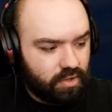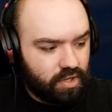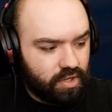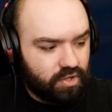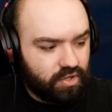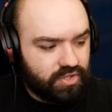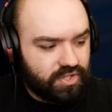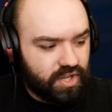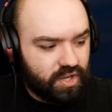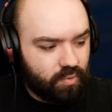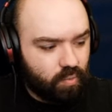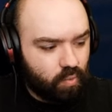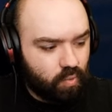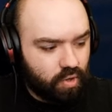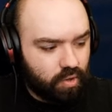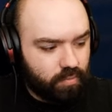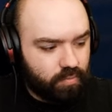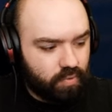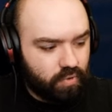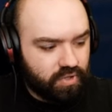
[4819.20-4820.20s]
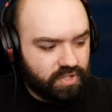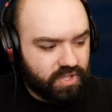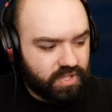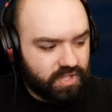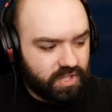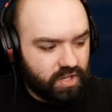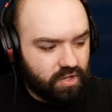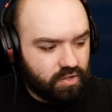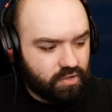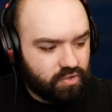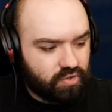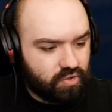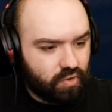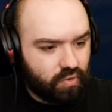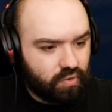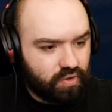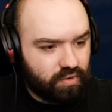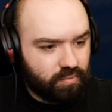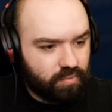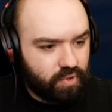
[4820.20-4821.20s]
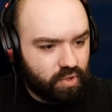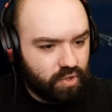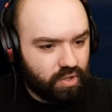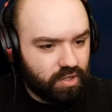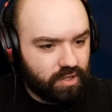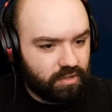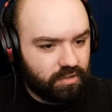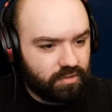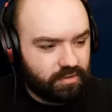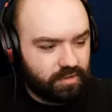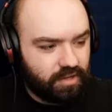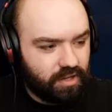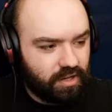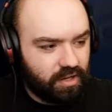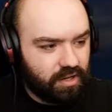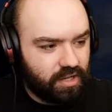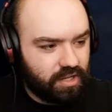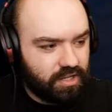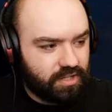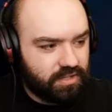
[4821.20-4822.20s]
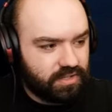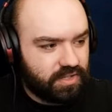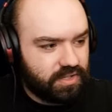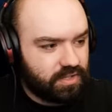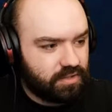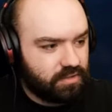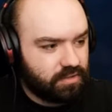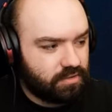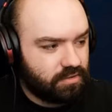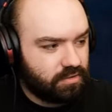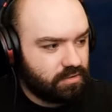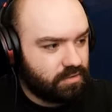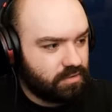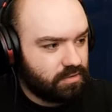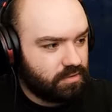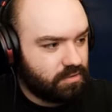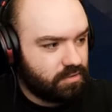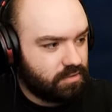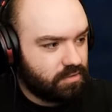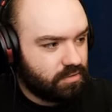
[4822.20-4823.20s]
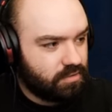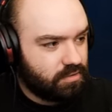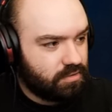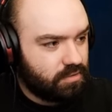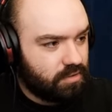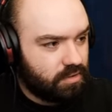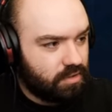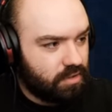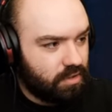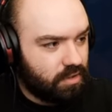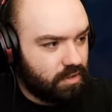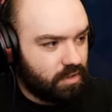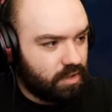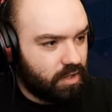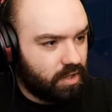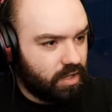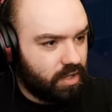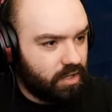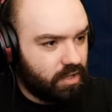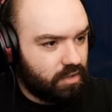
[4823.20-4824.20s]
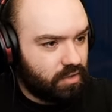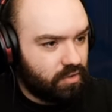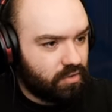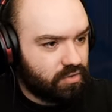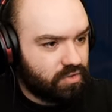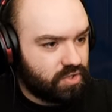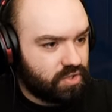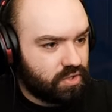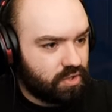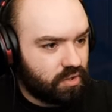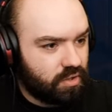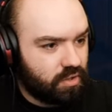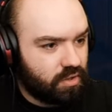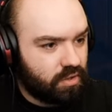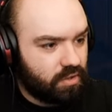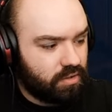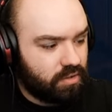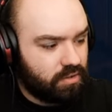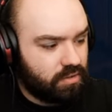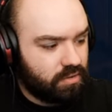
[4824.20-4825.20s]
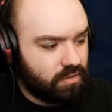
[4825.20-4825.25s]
You see a water processing control computer. There it is. Alright, good to know.